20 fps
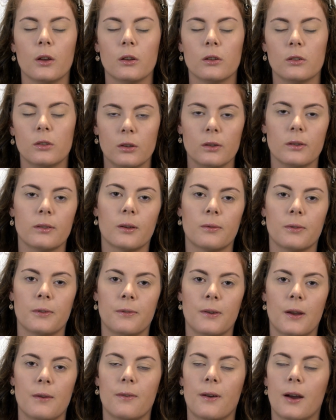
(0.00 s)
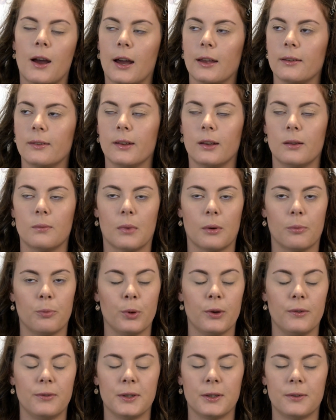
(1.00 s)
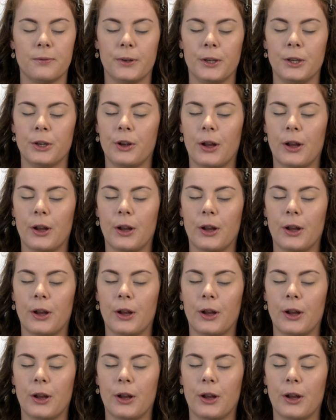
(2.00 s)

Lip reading: Do yourself a favor, I said in my previous video,